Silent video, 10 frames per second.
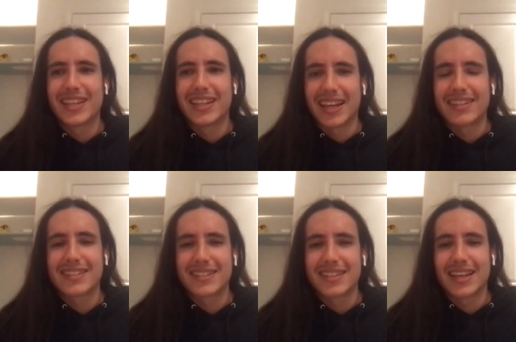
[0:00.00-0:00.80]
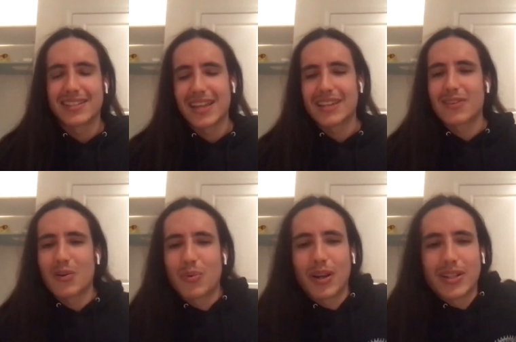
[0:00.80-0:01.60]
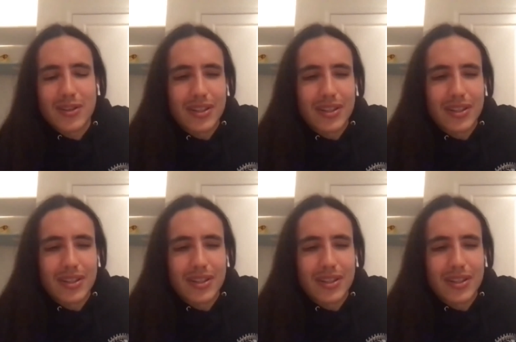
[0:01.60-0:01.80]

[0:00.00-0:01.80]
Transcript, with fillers: and that's that's that's all important.